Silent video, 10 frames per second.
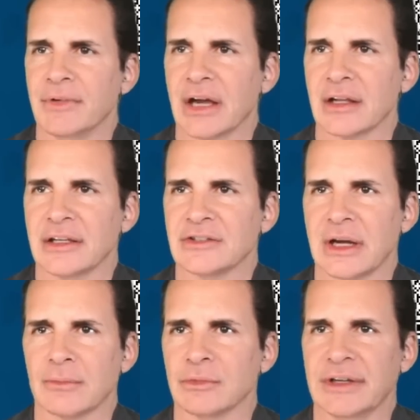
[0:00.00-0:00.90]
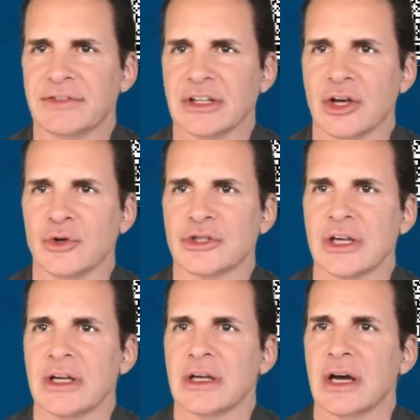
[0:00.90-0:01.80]
not he's not lifting those.
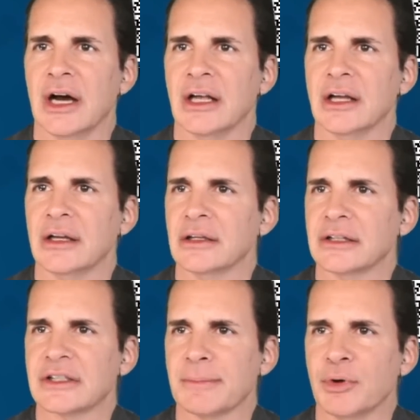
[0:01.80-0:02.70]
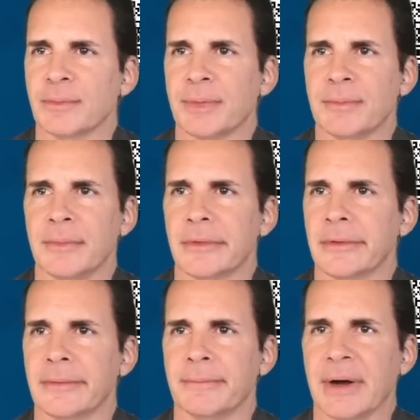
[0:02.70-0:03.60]
Uh, let's see. Put
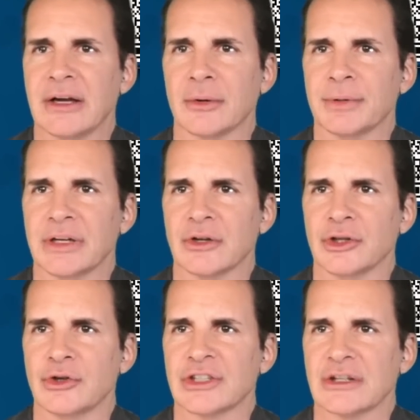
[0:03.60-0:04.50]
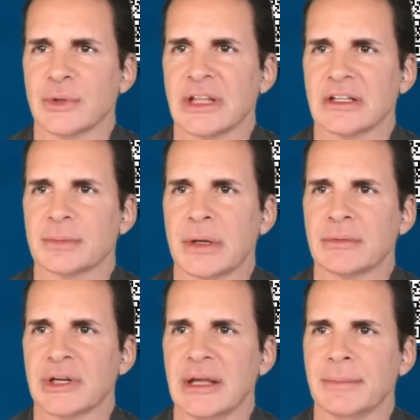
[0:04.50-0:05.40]
Biden on political notice last week. They
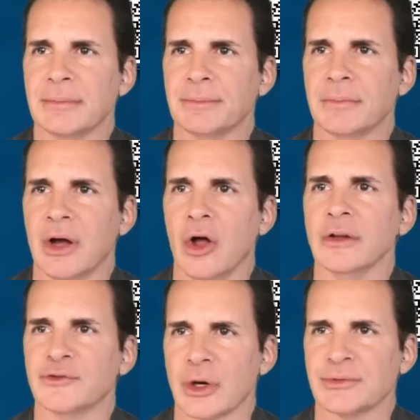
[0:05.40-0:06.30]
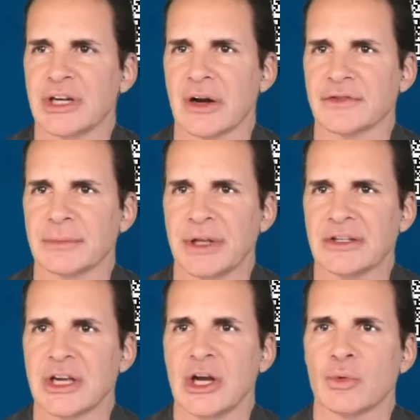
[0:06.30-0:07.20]
expect him to keep in all of Trump's tariffs in
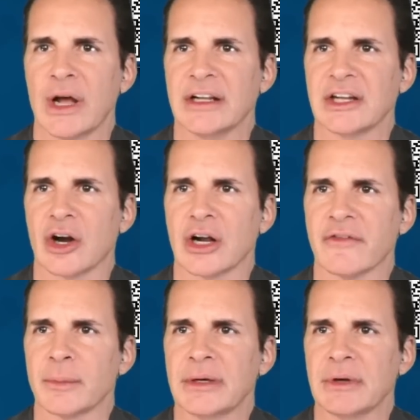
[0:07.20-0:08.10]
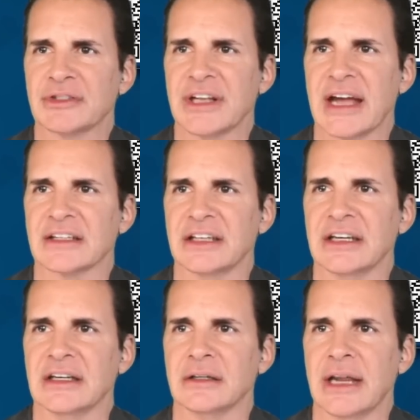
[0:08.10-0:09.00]
place, writing that our government must act
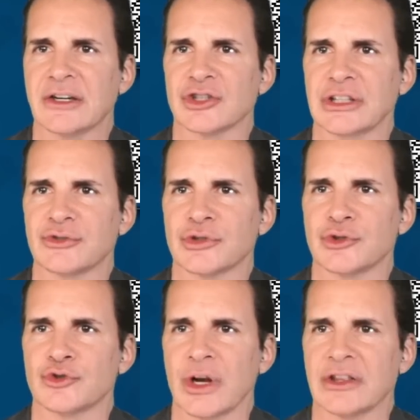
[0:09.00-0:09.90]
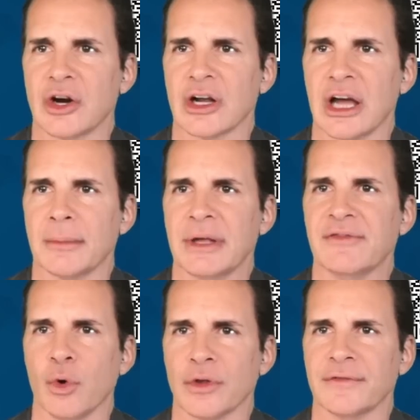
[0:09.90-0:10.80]
in national interest to strengthen our economy
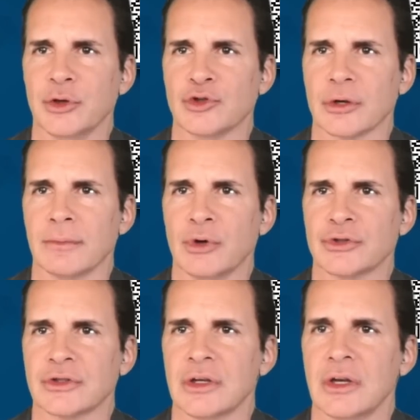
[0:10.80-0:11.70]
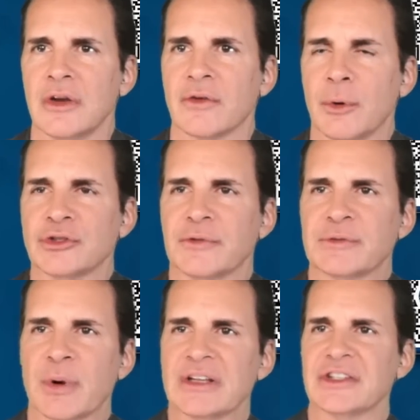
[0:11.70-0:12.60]
for the future. Most for most of
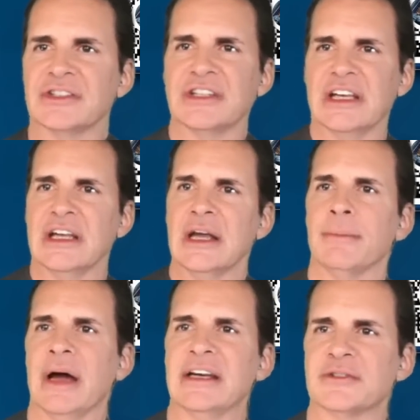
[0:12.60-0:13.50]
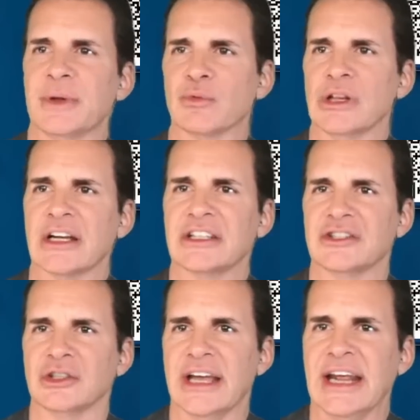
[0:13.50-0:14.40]
his presidency, Biden has been
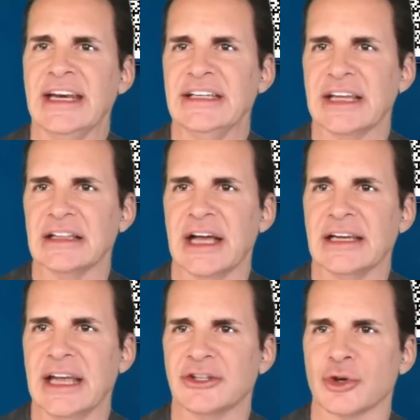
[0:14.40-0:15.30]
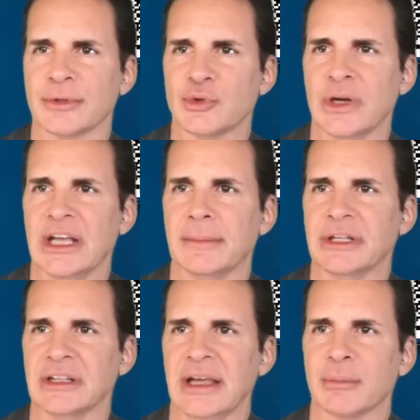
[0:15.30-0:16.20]
reluctant to let any daylight enter between him
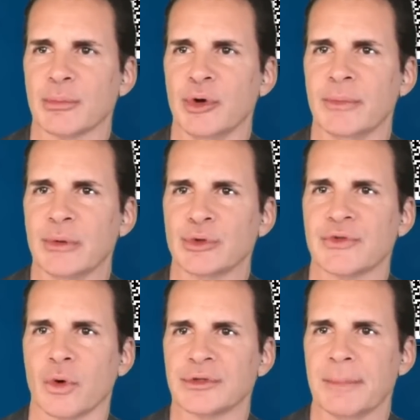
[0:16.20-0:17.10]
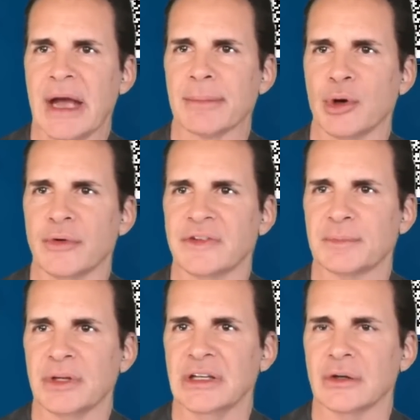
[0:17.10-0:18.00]
and the labor movement, which forms the backbone of
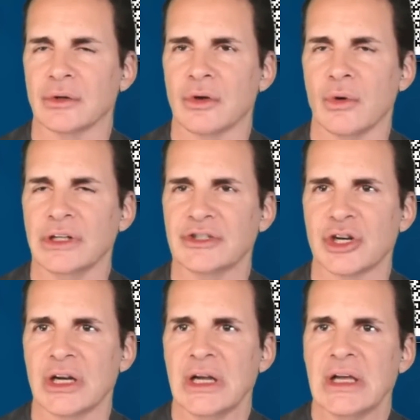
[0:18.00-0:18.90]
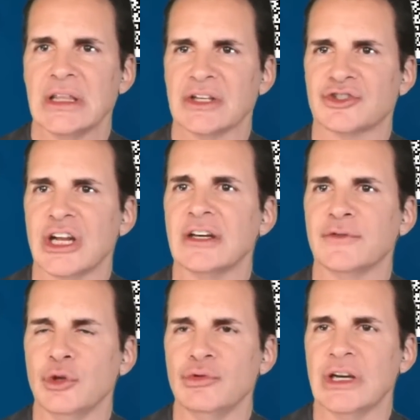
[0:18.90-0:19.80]
his political coalition. The extent
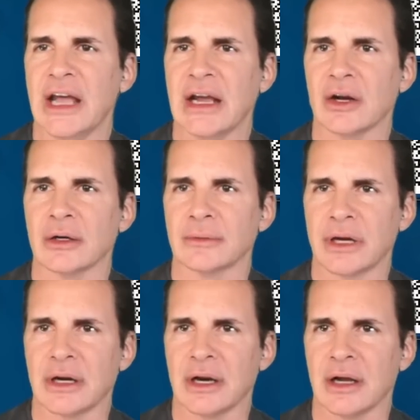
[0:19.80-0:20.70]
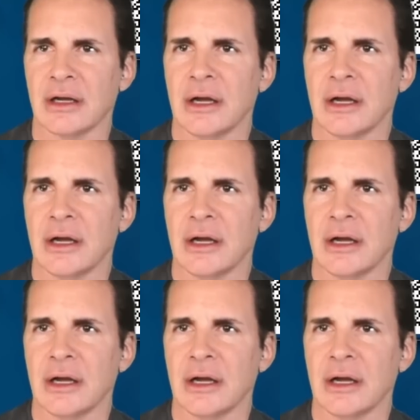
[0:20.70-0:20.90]
of union anger, da da da,